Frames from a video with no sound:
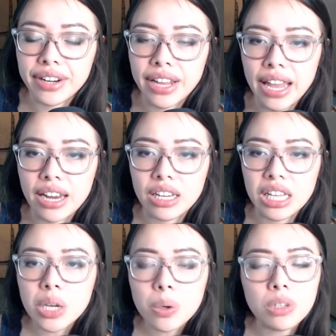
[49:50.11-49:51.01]
an
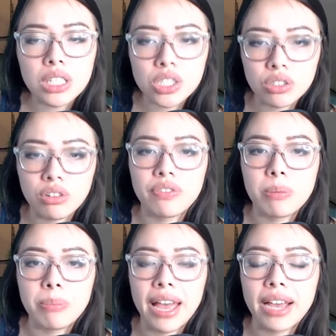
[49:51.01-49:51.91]
equally scruffy
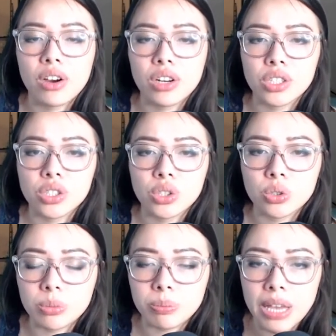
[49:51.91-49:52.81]
bag on his
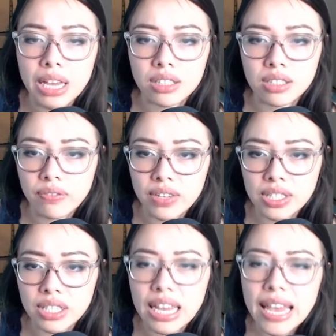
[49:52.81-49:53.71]
shoulder paid us a
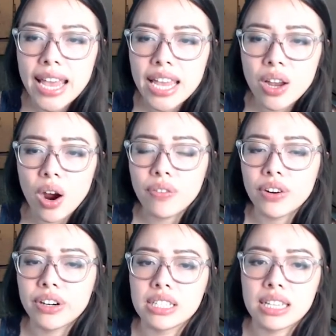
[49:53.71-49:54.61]
visit. He
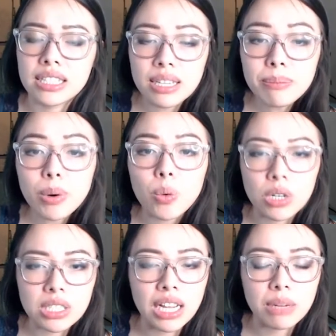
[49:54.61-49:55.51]
offered us a simple
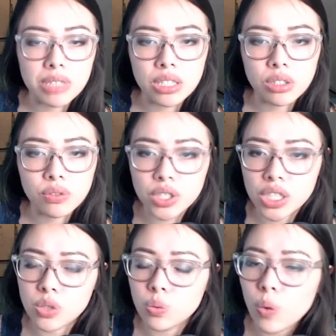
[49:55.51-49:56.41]
one-time deal. For
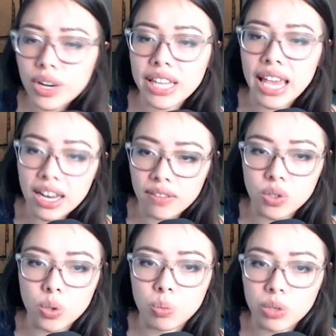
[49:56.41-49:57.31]
just 1 can of
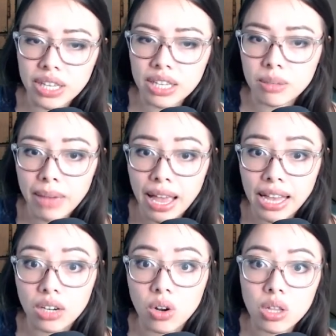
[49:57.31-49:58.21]
soup, we get the bag
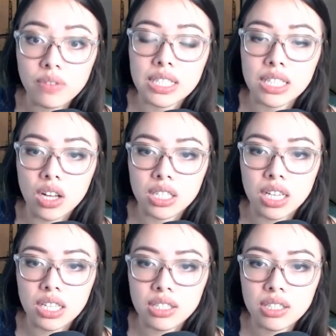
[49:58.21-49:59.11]
and all of its
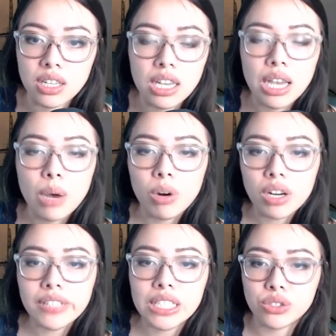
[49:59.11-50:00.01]
contents. What
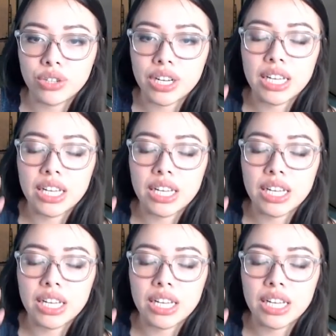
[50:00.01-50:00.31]
if he's trading